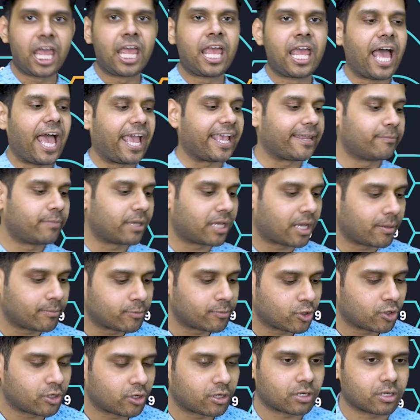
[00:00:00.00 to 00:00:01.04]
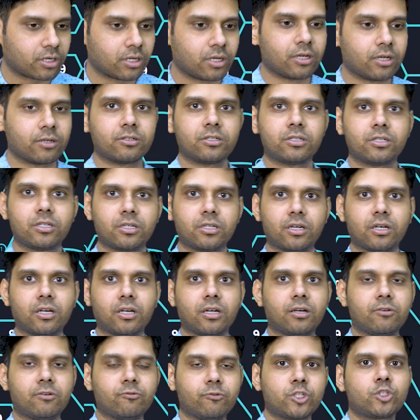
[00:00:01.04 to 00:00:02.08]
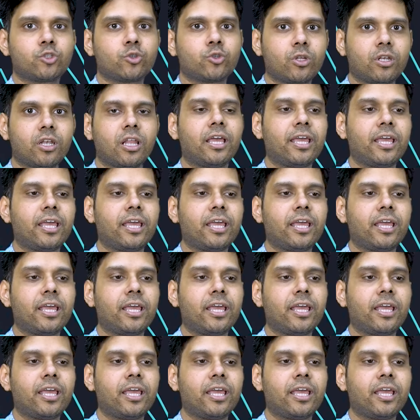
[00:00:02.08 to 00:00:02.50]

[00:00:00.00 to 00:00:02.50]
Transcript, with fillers: I can become your uh, uh, virtual